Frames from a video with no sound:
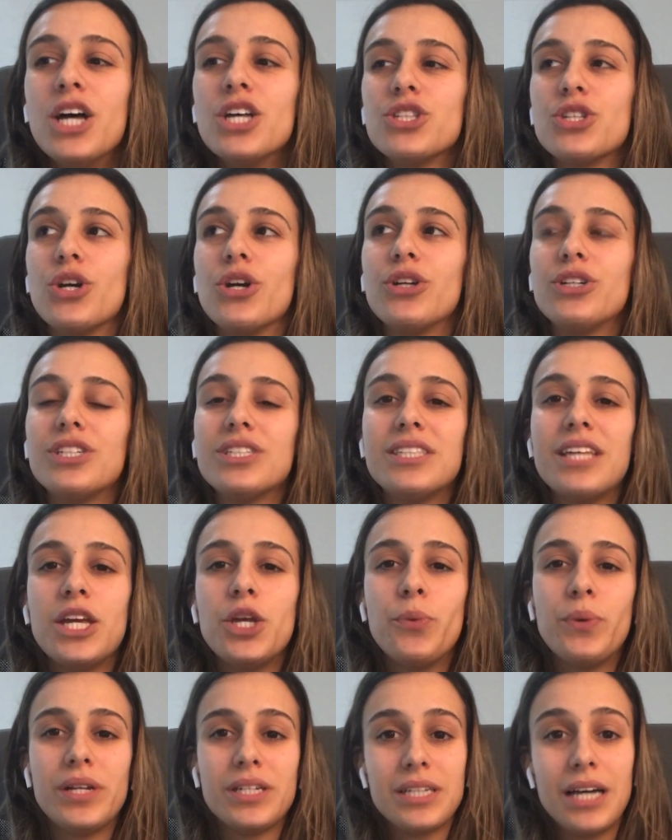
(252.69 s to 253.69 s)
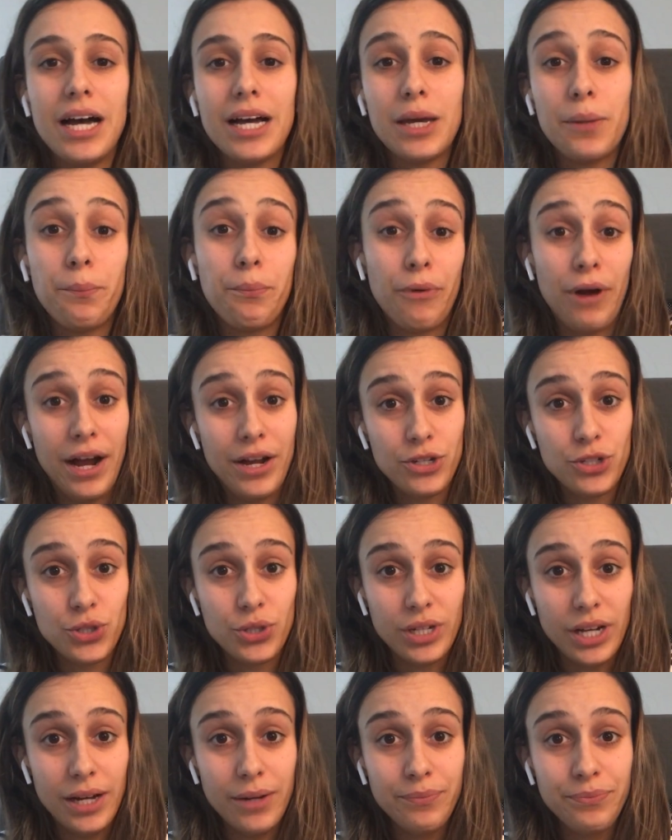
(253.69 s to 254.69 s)
So just say you want to target brown
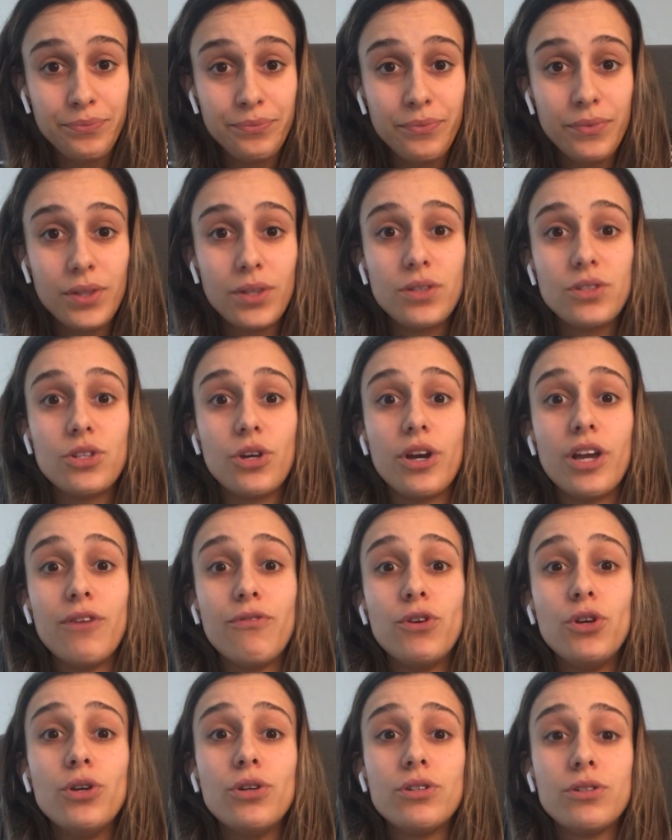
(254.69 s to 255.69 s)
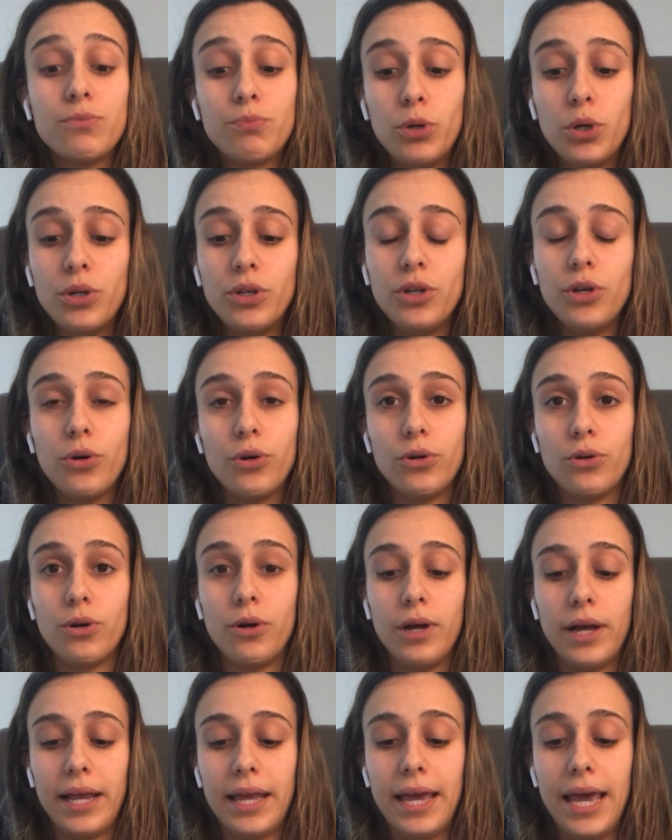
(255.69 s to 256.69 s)
sugar. So if you put your
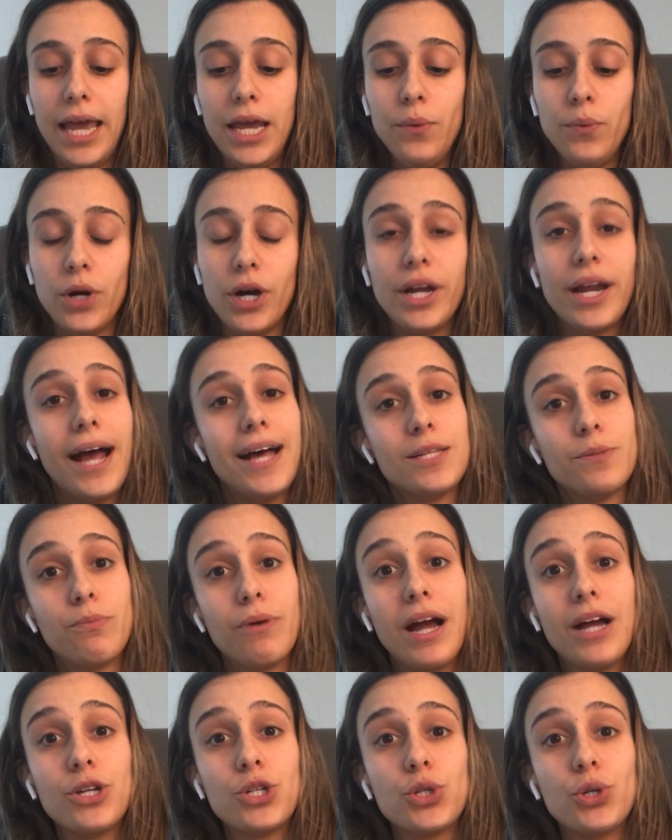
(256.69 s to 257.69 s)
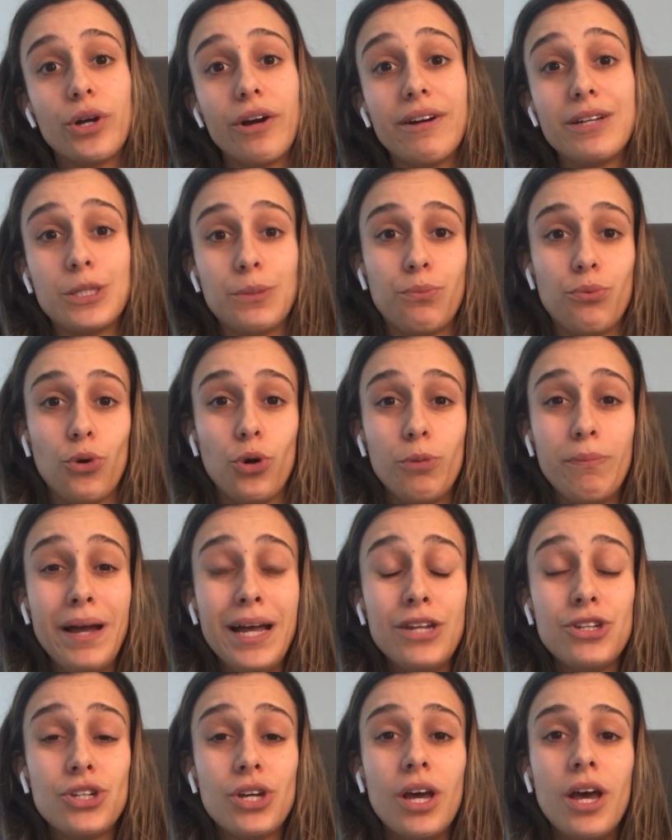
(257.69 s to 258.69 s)
keyword as brown sugar as a broad
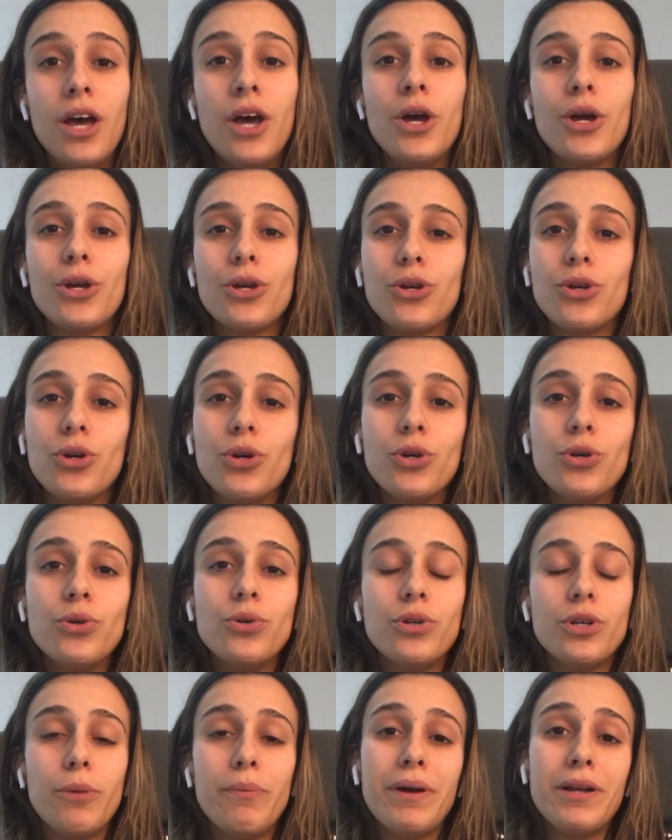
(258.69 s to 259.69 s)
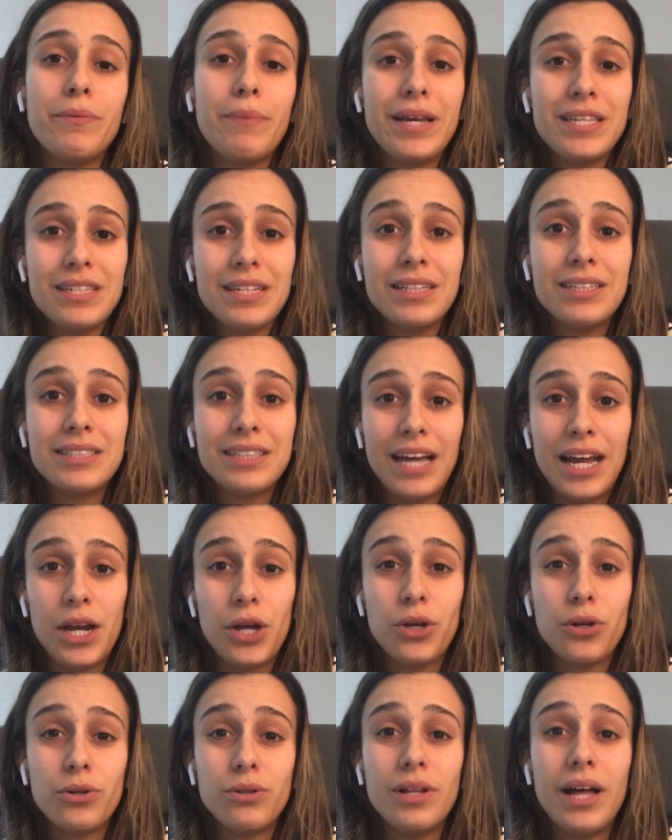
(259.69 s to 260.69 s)
match, Google, you're basically saying
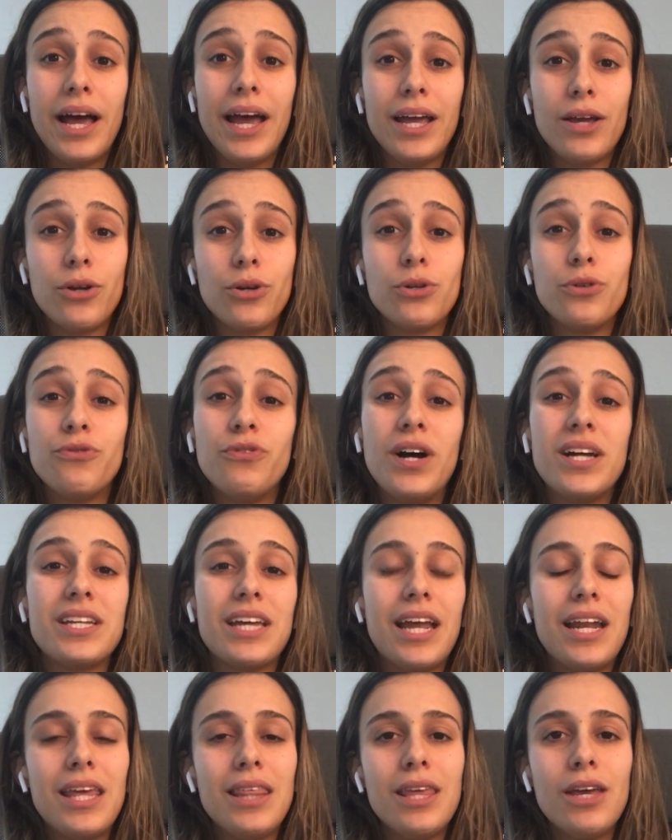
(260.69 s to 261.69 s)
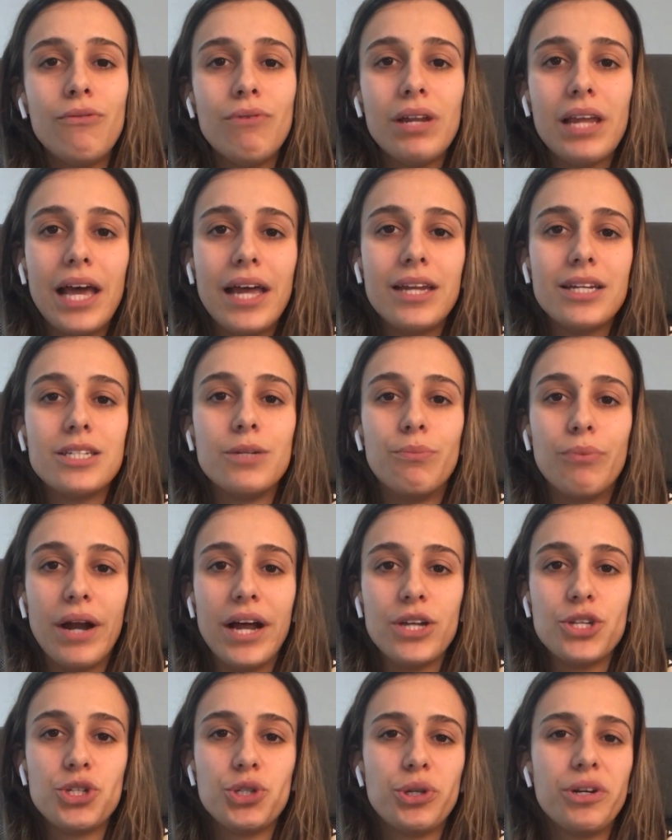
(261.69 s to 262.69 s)
to Google, hey Google, find anything related to
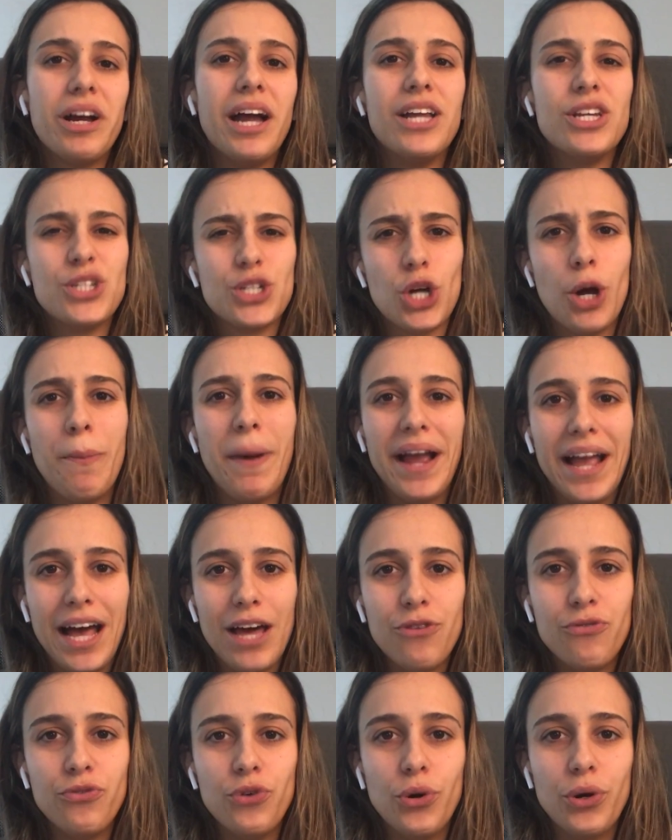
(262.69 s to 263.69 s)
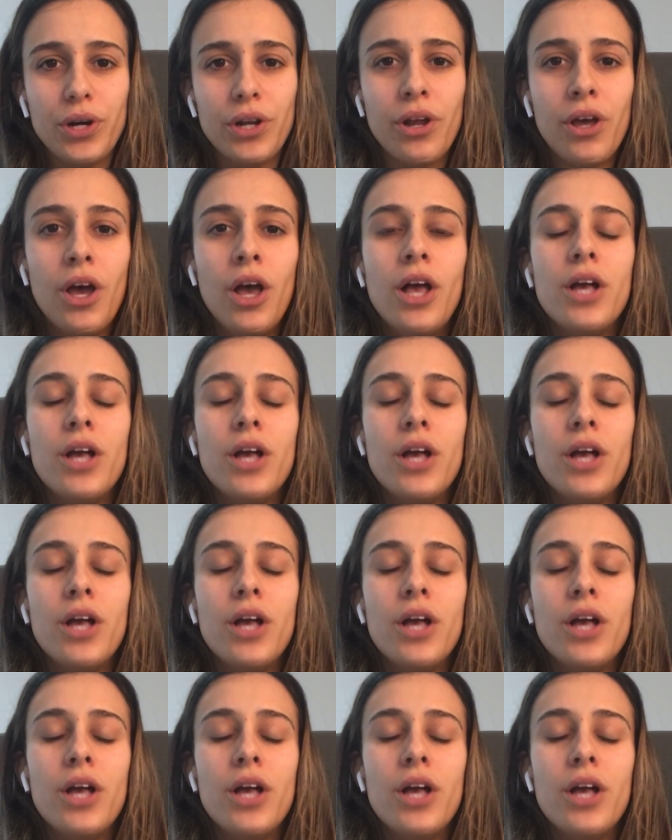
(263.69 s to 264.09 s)
brown sugar and show my ad for it.